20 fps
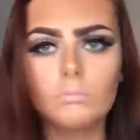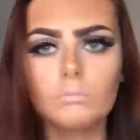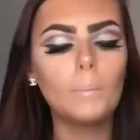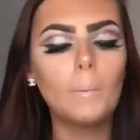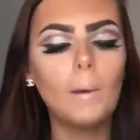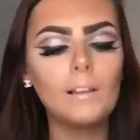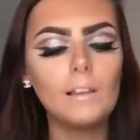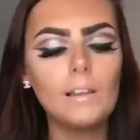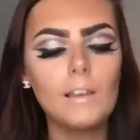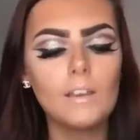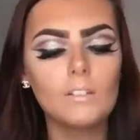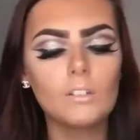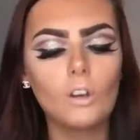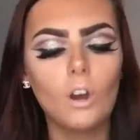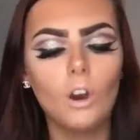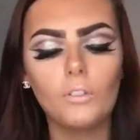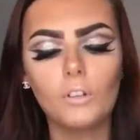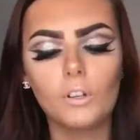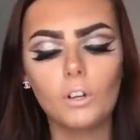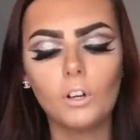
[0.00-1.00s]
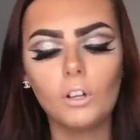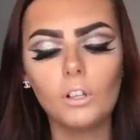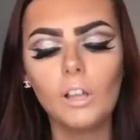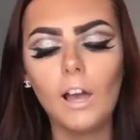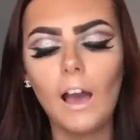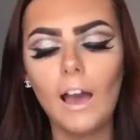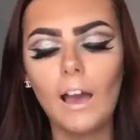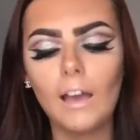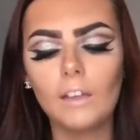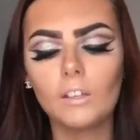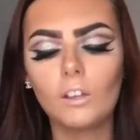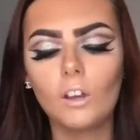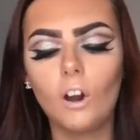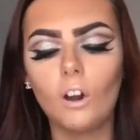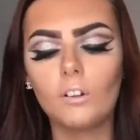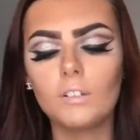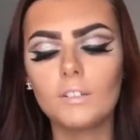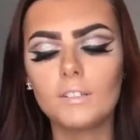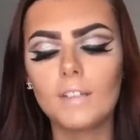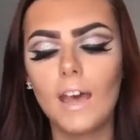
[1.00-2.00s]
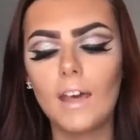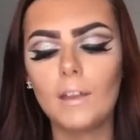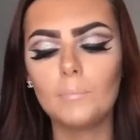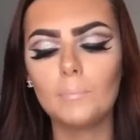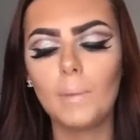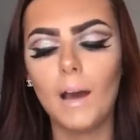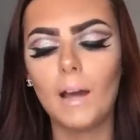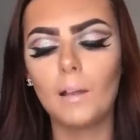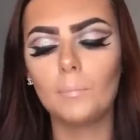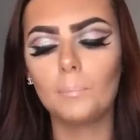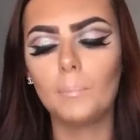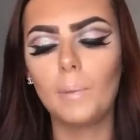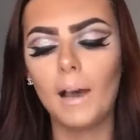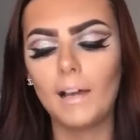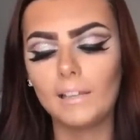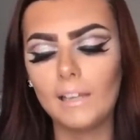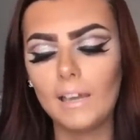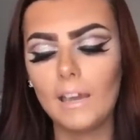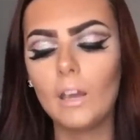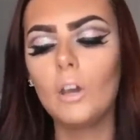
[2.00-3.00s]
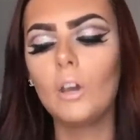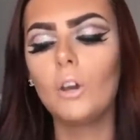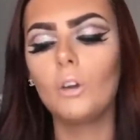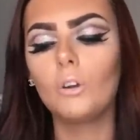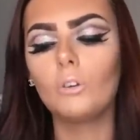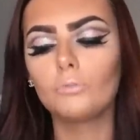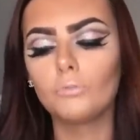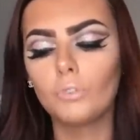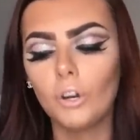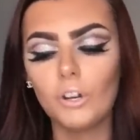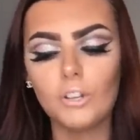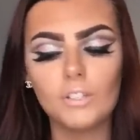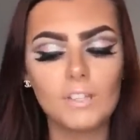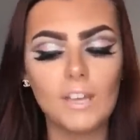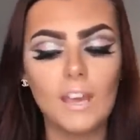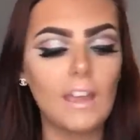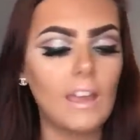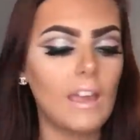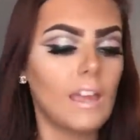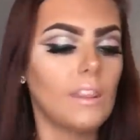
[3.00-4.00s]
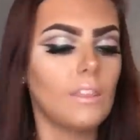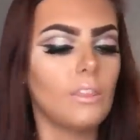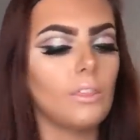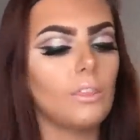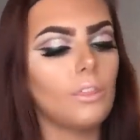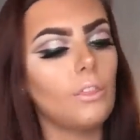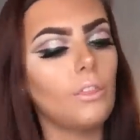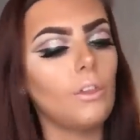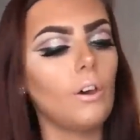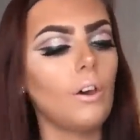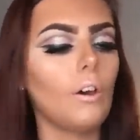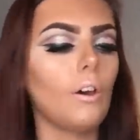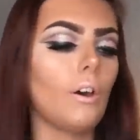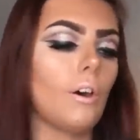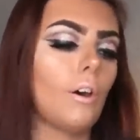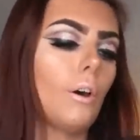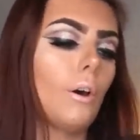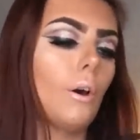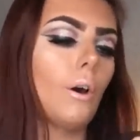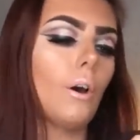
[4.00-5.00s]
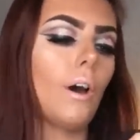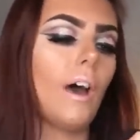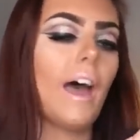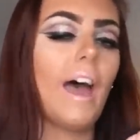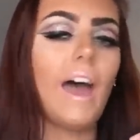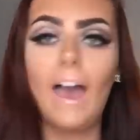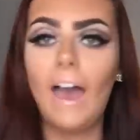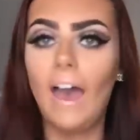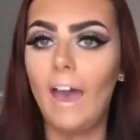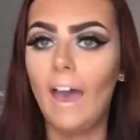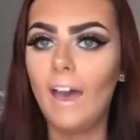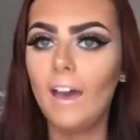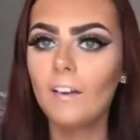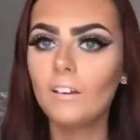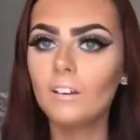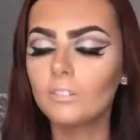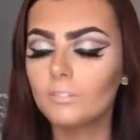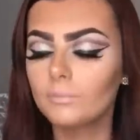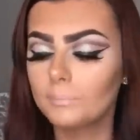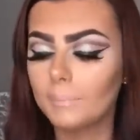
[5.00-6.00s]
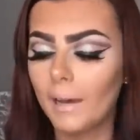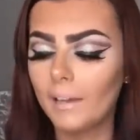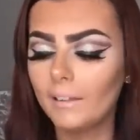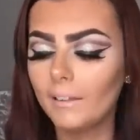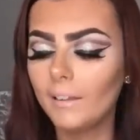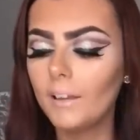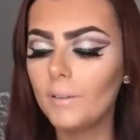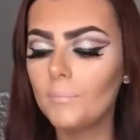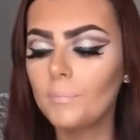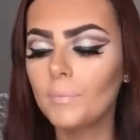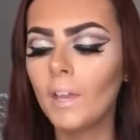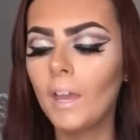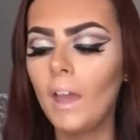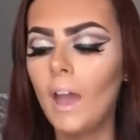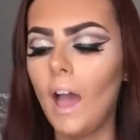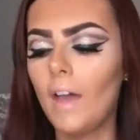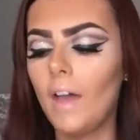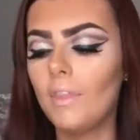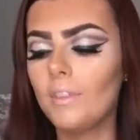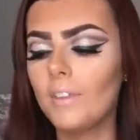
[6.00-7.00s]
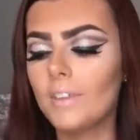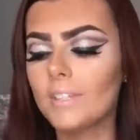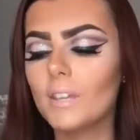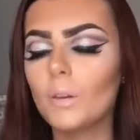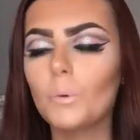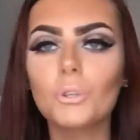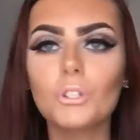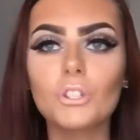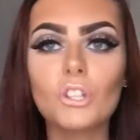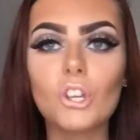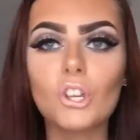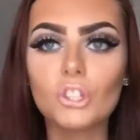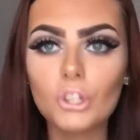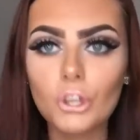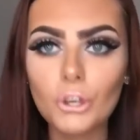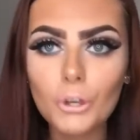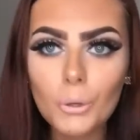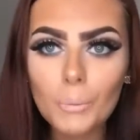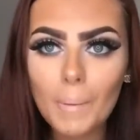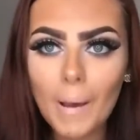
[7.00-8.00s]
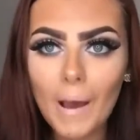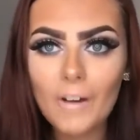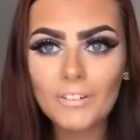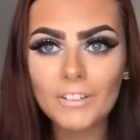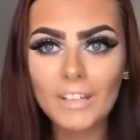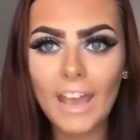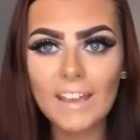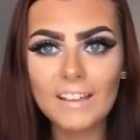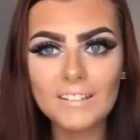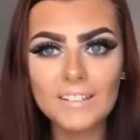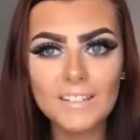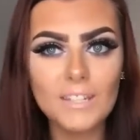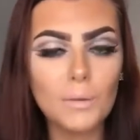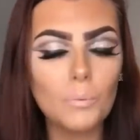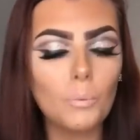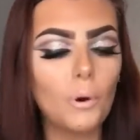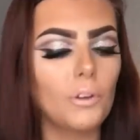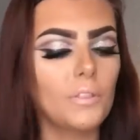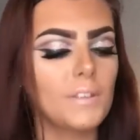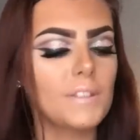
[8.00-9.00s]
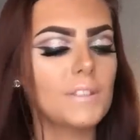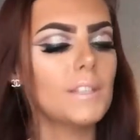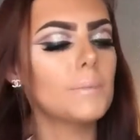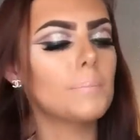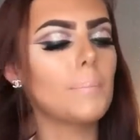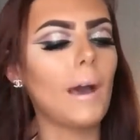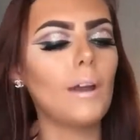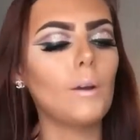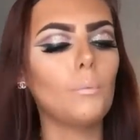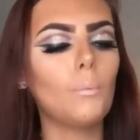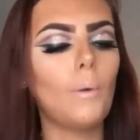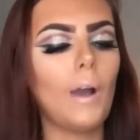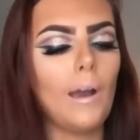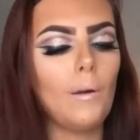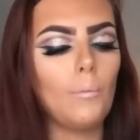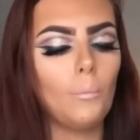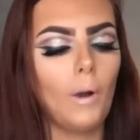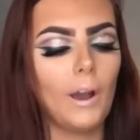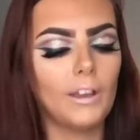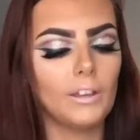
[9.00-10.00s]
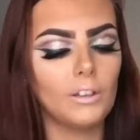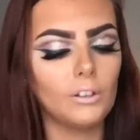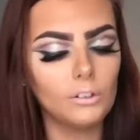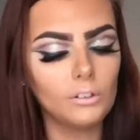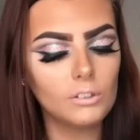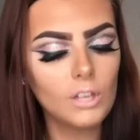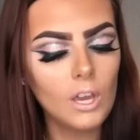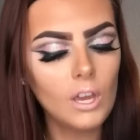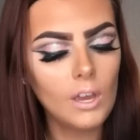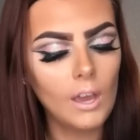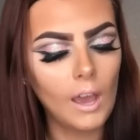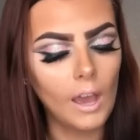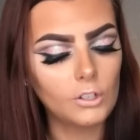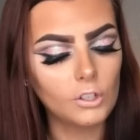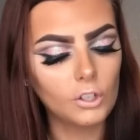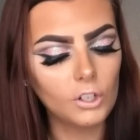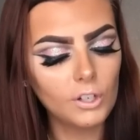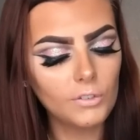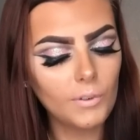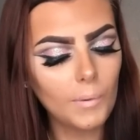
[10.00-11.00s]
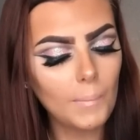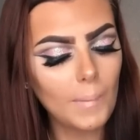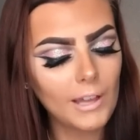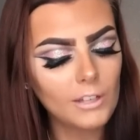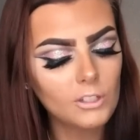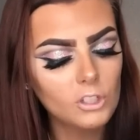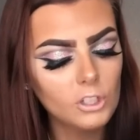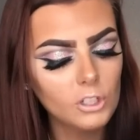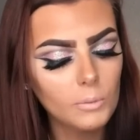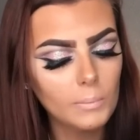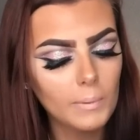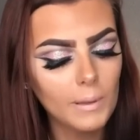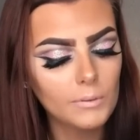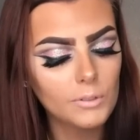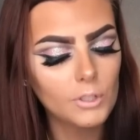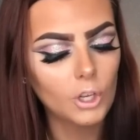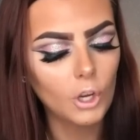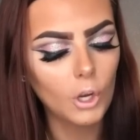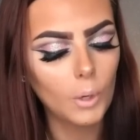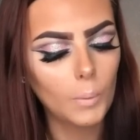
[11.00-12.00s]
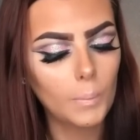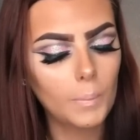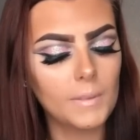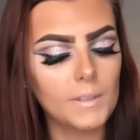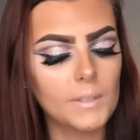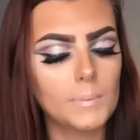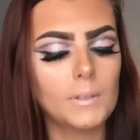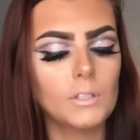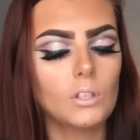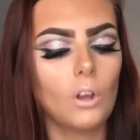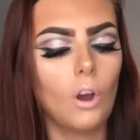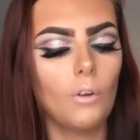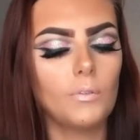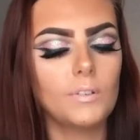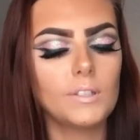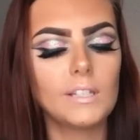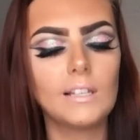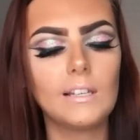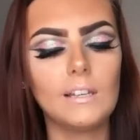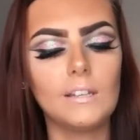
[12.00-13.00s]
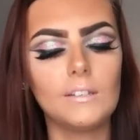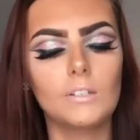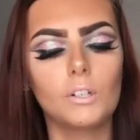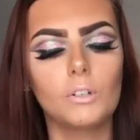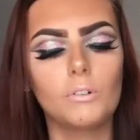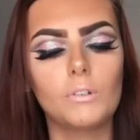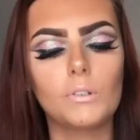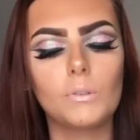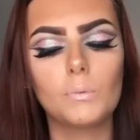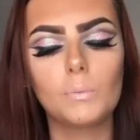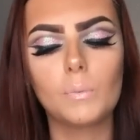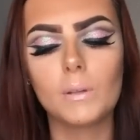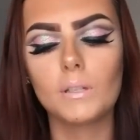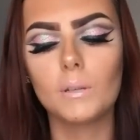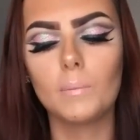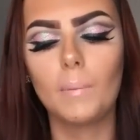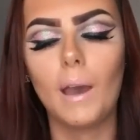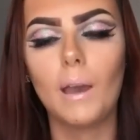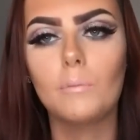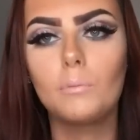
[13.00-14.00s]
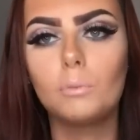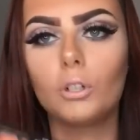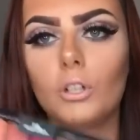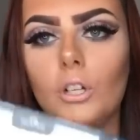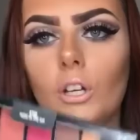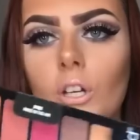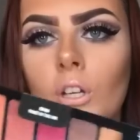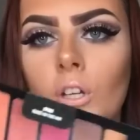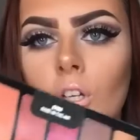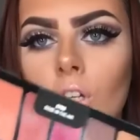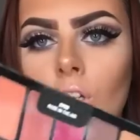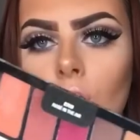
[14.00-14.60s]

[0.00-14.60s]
palette is called the Colour Icon ten pan palette Rose in the Air palette, and this was two pounds eighty-one. This is by Wet and Wild. I don't know if I'm actually gonna be able to open this because obviously it is a Christmas present, but I'm gonna